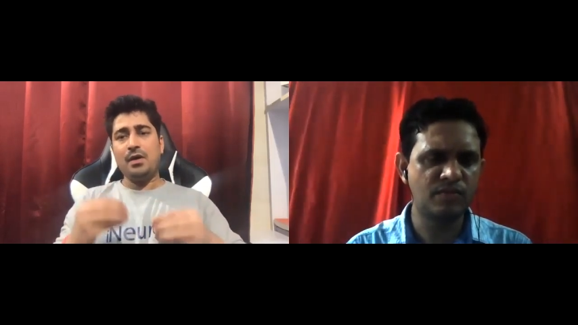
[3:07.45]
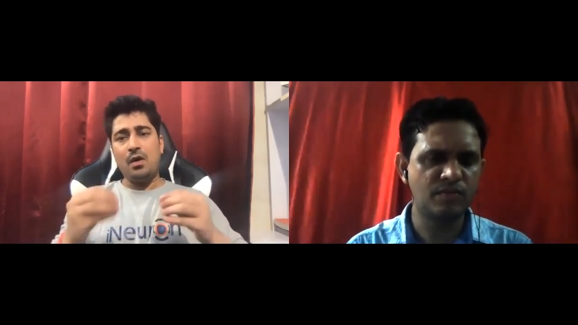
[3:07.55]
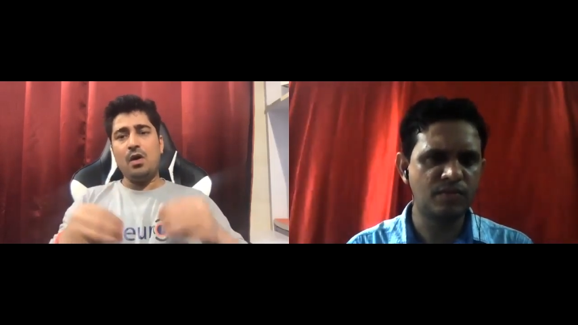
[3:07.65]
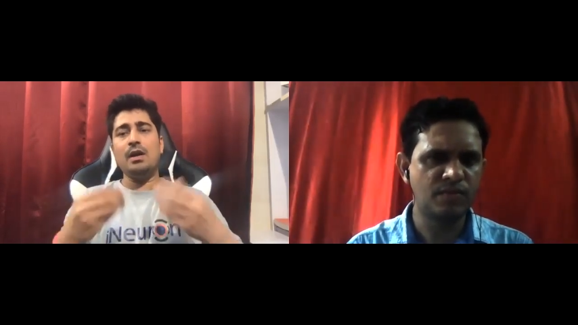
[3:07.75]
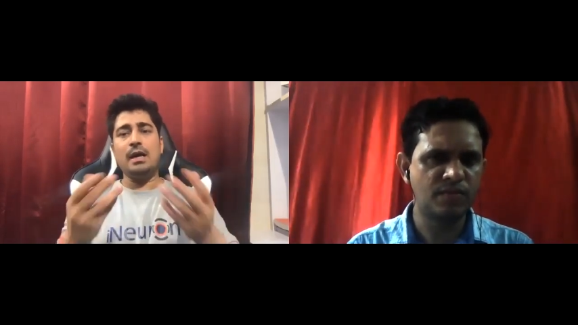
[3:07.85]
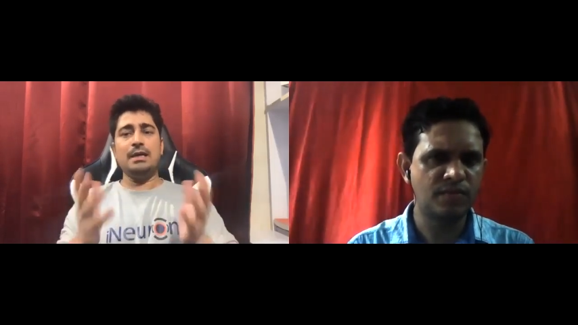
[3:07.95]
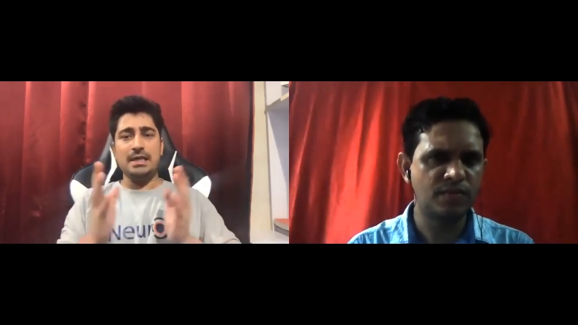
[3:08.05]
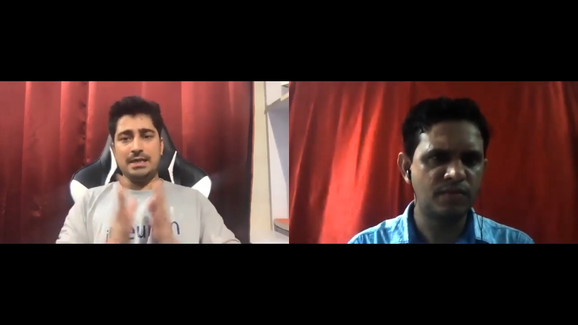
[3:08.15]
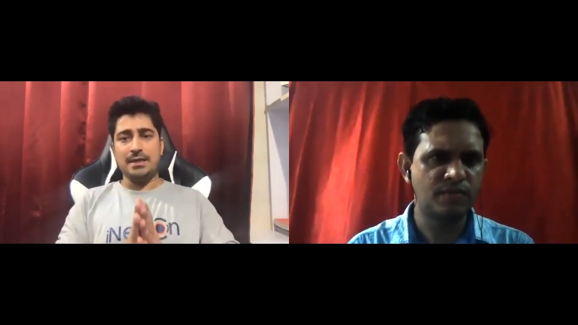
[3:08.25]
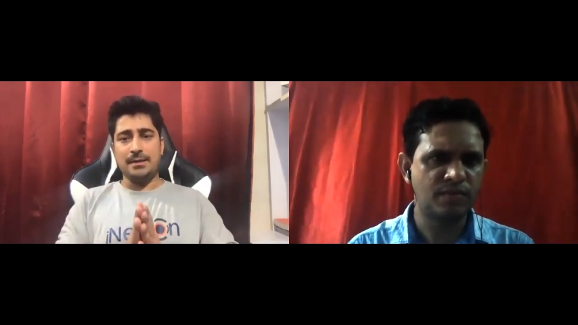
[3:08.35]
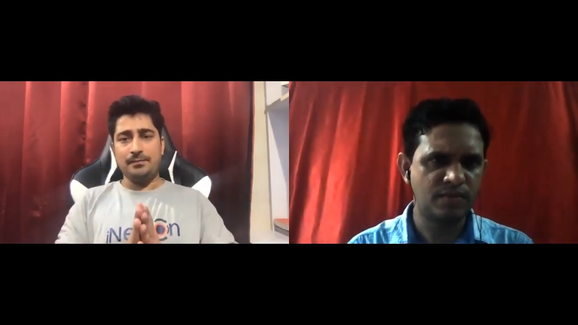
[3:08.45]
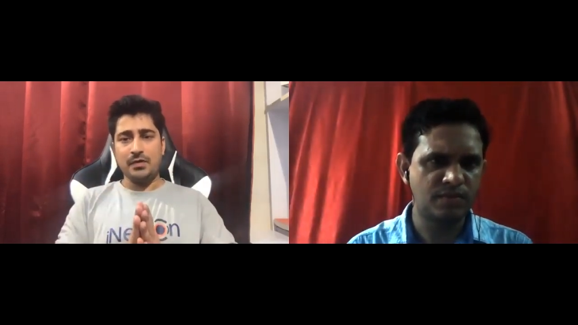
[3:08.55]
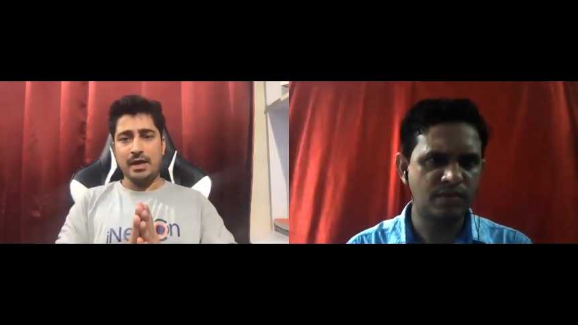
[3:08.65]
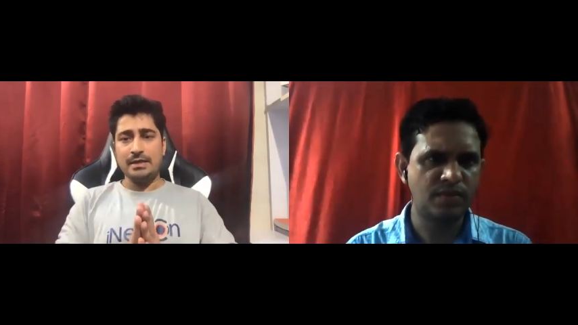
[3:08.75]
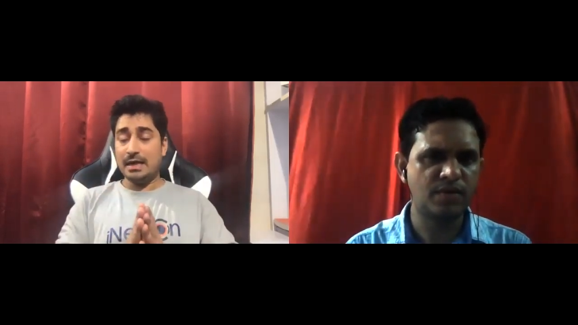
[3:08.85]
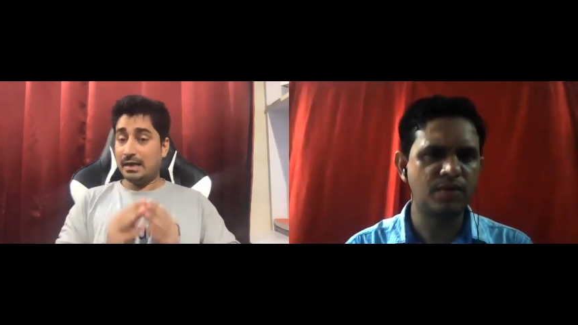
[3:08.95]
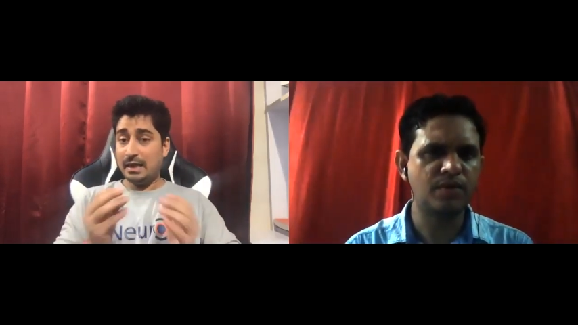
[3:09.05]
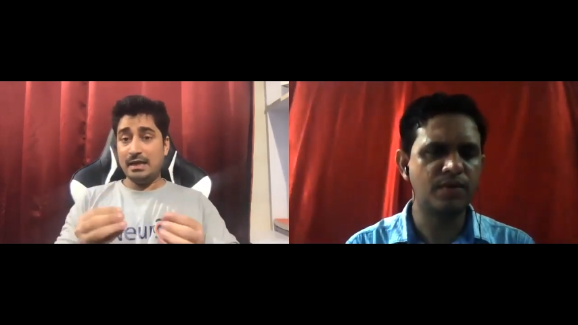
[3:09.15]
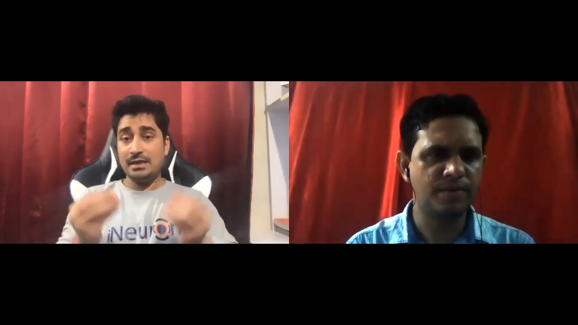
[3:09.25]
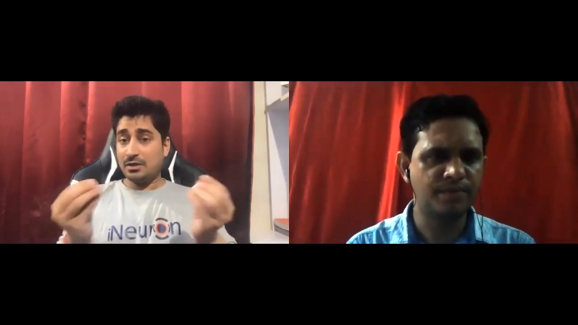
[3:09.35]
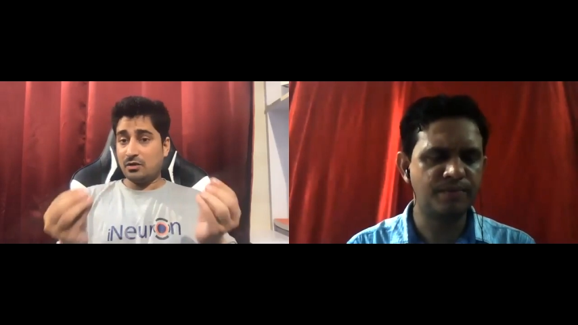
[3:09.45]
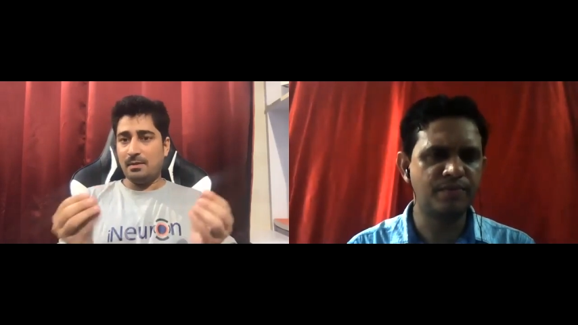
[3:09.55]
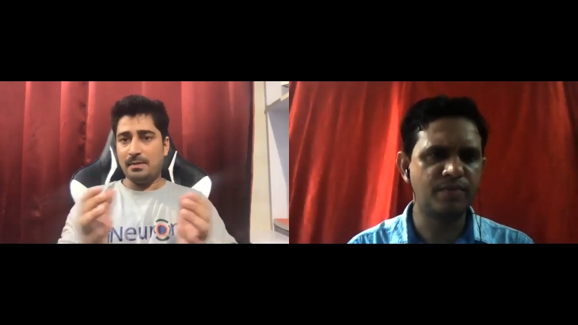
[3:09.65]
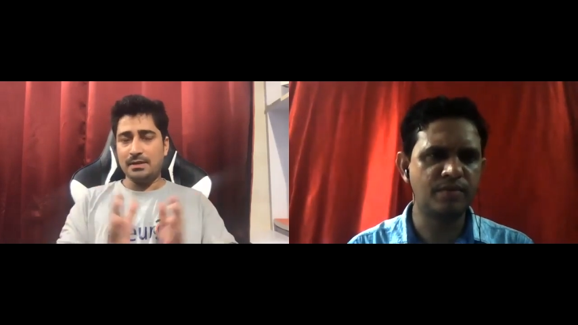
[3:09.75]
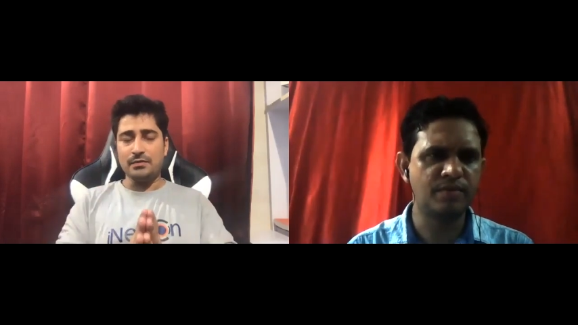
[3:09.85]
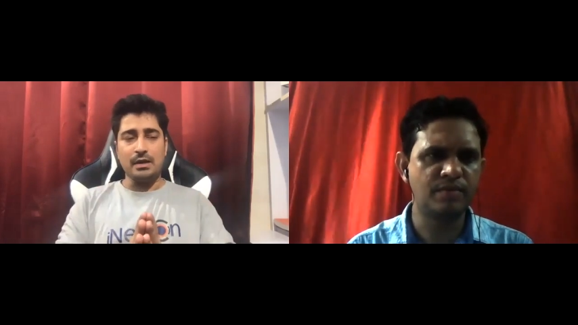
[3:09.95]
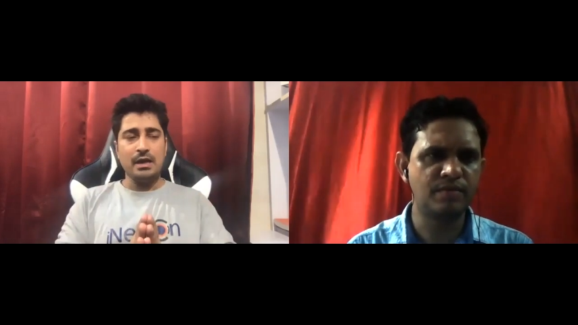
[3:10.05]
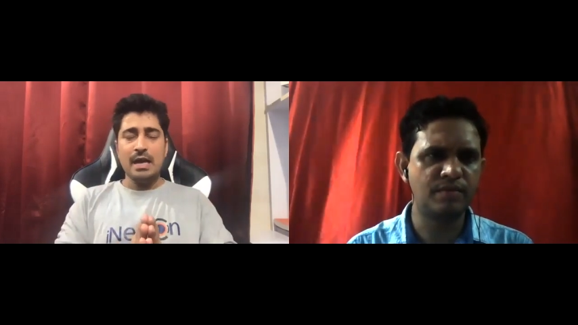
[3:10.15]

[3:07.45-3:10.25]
Speaker 1: on our data, right? And again, it's a complex one.